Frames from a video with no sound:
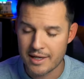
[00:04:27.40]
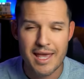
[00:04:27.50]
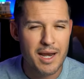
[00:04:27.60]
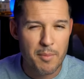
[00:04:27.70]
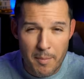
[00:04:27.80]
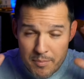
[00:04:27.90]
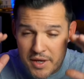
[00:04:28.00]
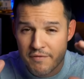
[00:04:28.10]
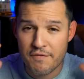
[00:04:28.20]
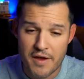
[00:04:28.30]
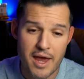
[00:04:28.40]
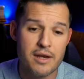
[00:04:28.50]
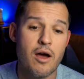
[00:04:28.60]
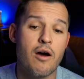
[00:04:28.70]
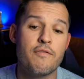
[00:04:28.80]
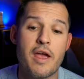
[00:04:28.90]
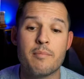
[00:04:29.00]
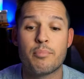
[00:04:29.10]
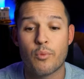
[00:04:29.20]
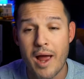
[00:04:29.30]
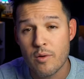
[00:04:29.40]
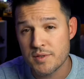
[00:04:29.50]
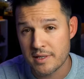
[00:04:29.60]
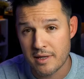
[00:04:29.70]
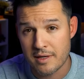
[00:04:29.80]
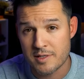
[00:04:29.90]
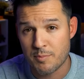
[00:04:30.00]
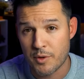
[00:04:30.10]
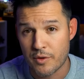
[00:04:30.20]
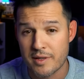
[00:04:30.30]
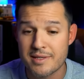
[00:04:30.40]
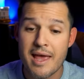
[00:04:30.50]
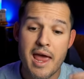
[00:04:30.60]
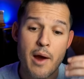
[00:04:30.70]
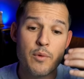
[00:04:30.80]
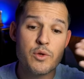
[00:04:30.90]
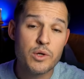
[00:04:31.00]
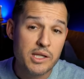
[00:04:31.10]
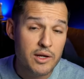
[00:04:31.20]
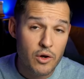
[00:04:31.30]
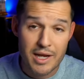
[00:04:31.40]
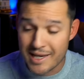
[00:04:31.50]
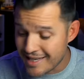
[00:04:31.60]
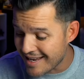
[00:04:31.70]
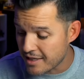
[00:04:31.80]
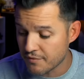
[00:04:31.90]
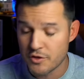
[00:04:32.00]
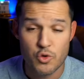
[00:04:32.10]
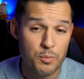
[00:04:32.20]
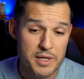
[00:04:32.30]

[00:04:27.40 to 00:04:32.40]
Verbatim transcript: Again, I'm a big fan of a browsing experience. And when you click on any individual